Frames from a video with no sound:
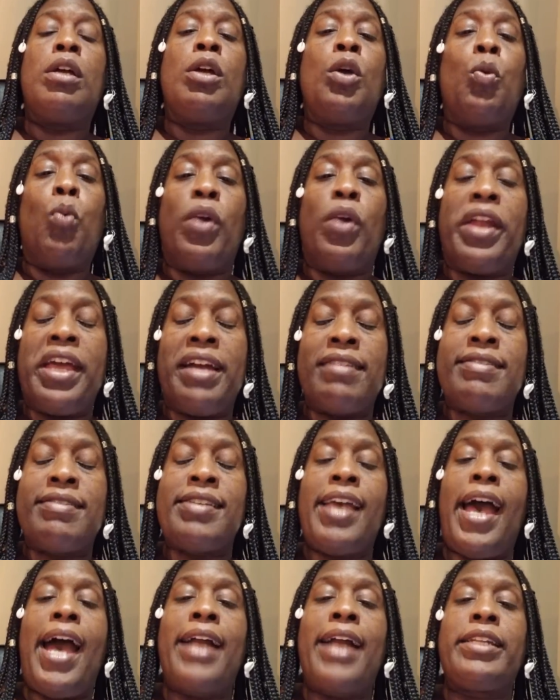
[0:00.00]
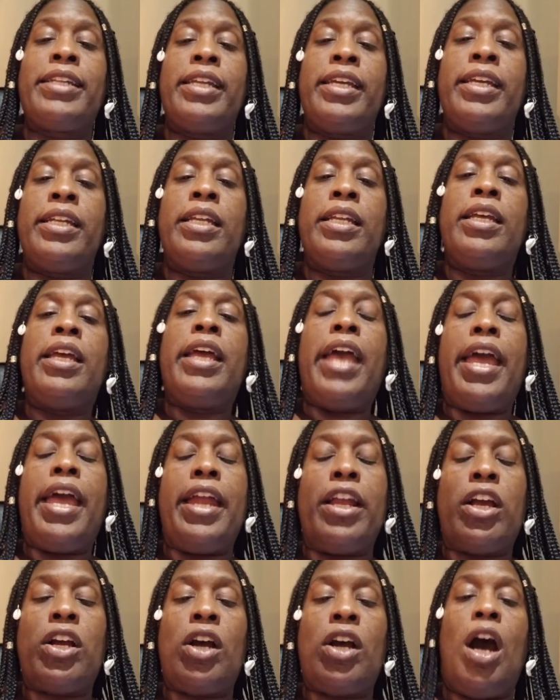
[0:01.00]
When they attacked it,
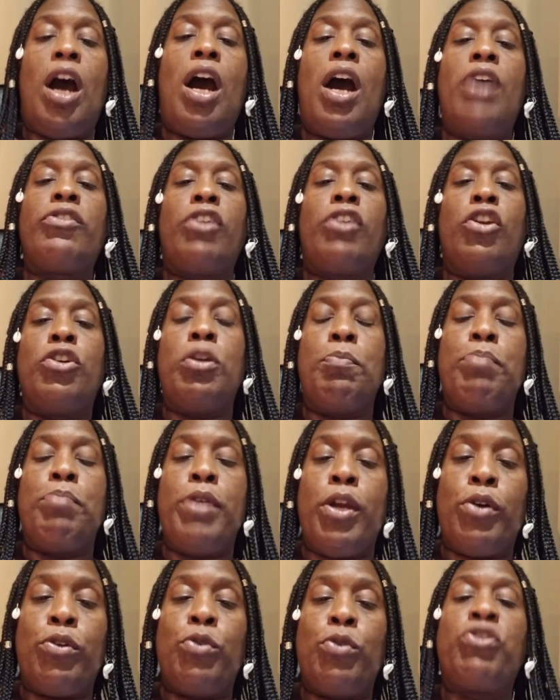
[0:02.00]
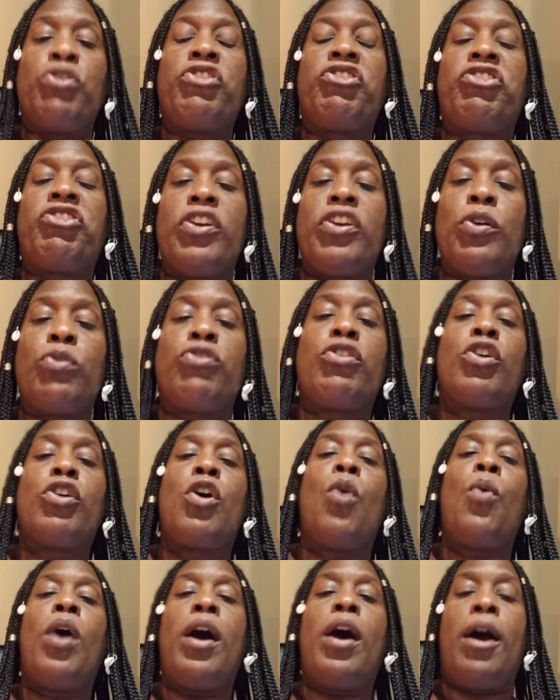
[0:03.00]
it caused Nibiru's shields to
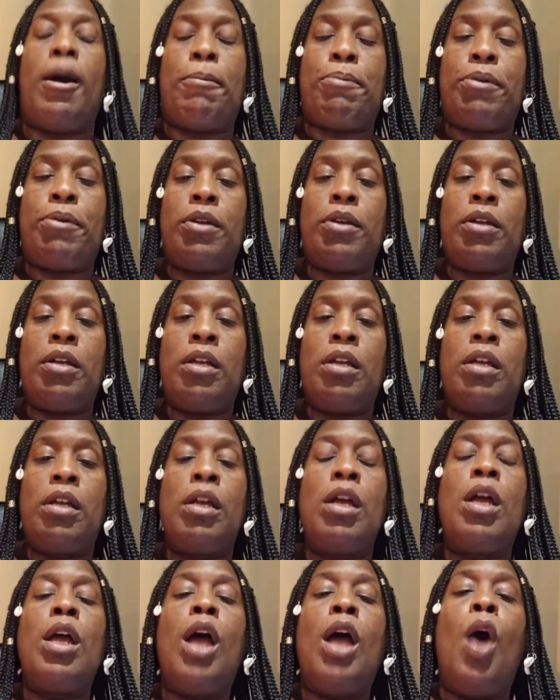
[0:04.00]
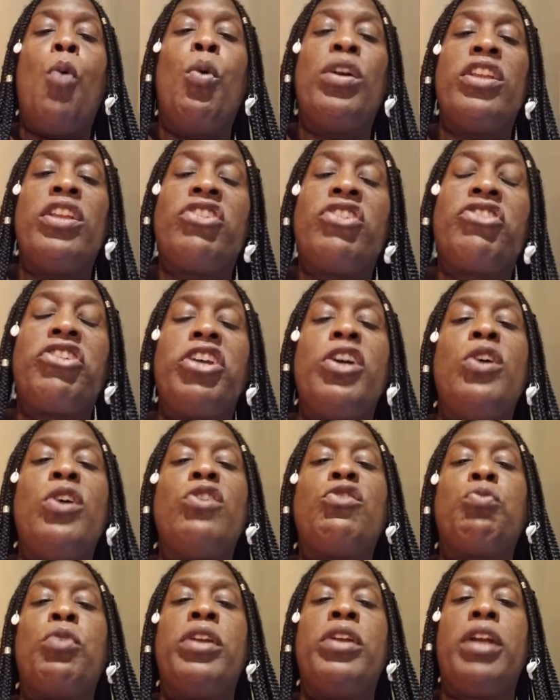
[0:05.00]
go up. And when the
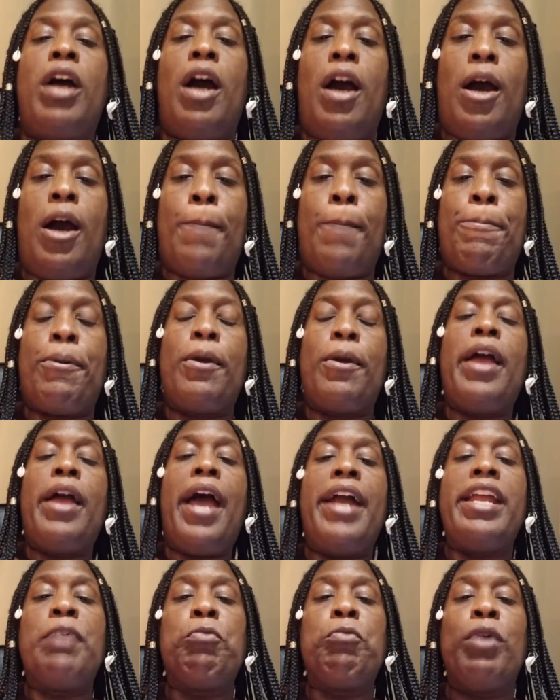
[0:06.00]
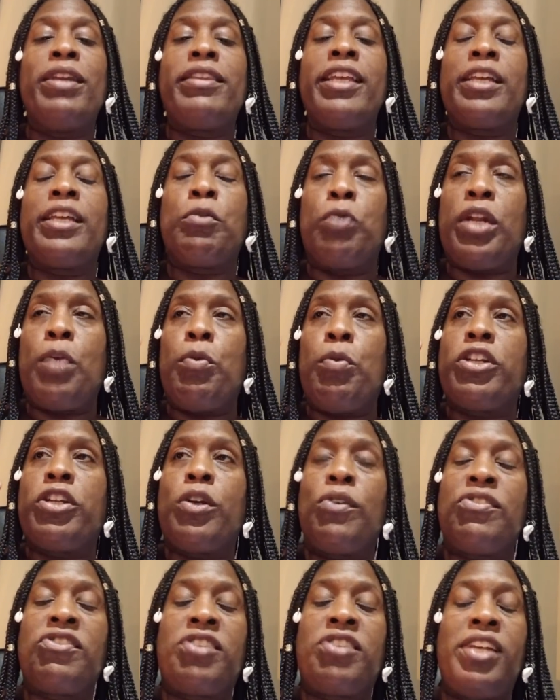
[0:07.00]
shields went up, and when they went to go
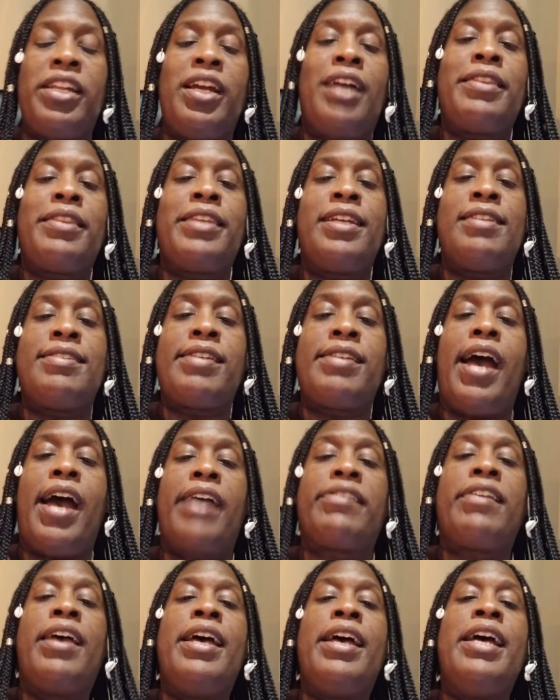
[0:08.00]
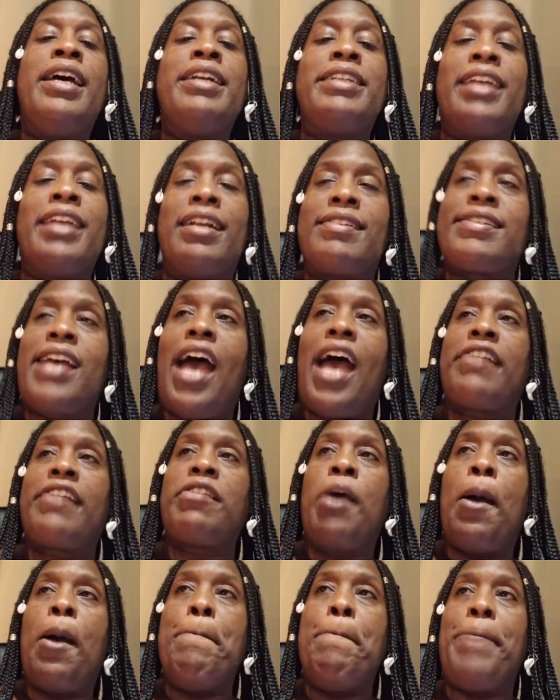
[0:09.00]
send out the attacks
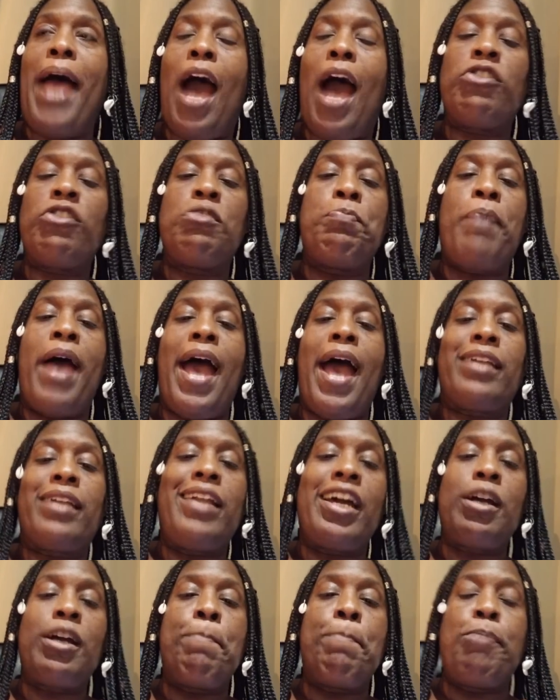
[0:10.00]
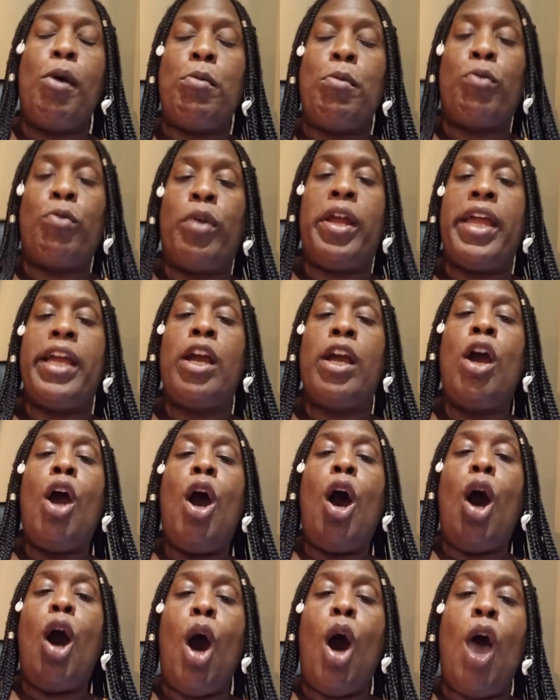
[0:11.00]
bounced back like a boomerang
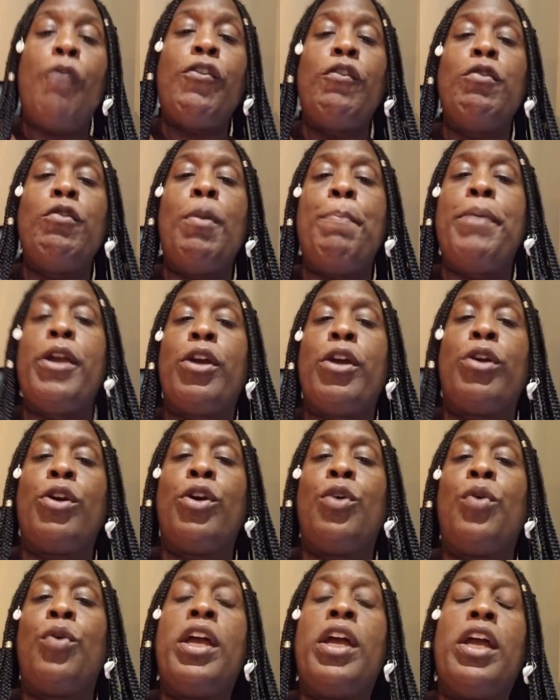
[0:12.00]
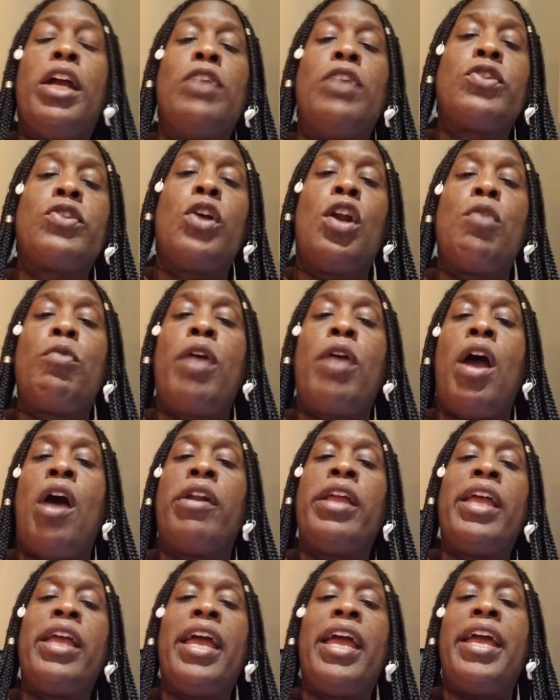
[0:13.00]
off of Nibiru and turned
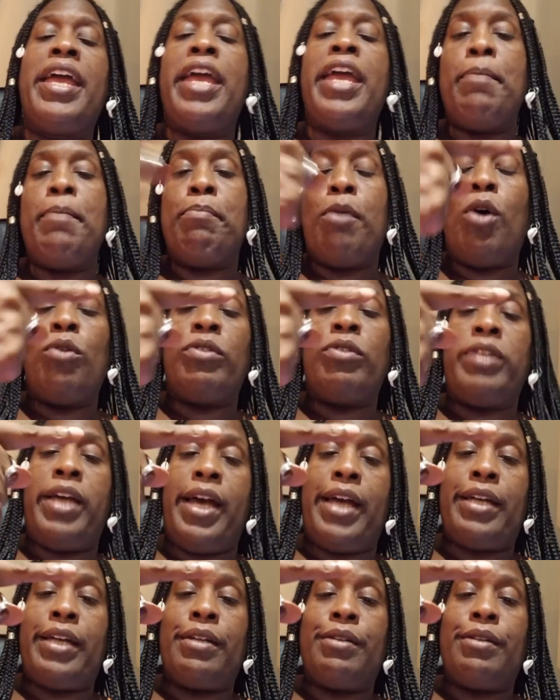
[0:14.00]
around and hit Maldek.